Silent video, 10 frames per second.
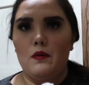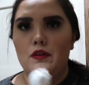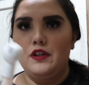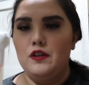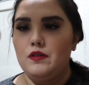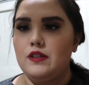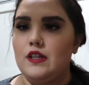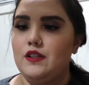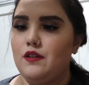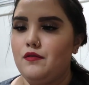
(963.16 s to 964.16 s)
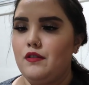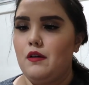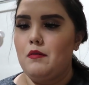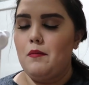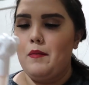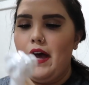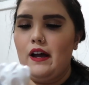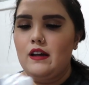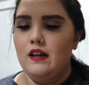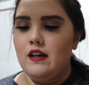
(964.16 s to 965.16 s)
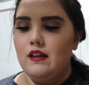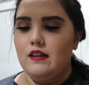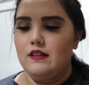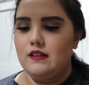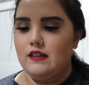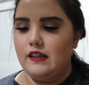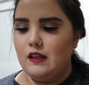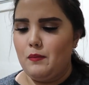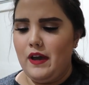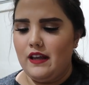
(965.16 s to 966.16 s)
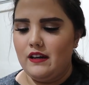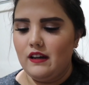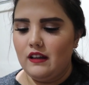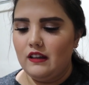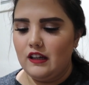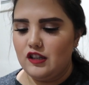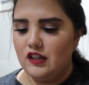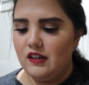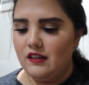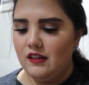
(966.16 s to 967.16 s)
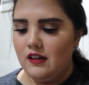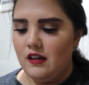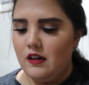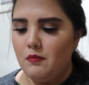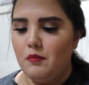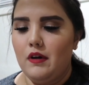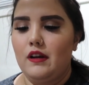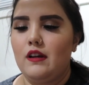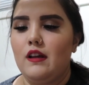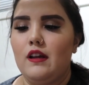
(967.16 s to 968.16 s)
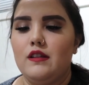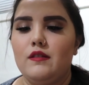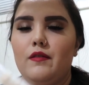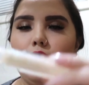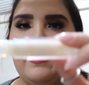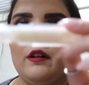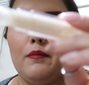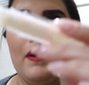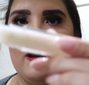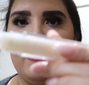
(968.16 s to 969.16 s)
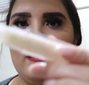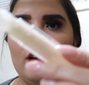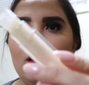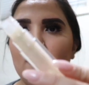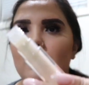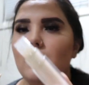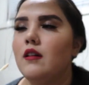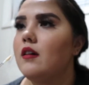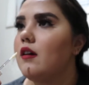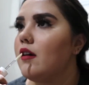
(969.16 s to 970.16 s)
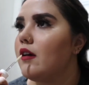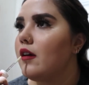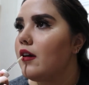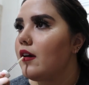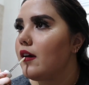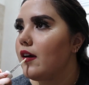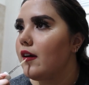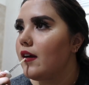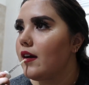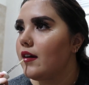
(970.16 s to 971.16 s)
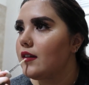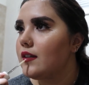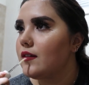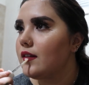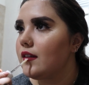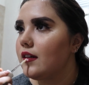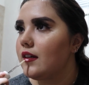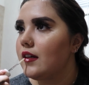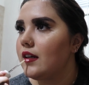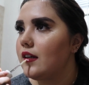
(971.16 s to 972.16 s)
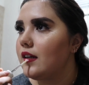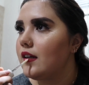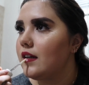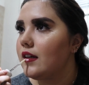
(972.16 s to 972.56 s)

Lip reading: I would use is from MAC. This is like the Panda collection, but it's very chromatic. And I'll just put that in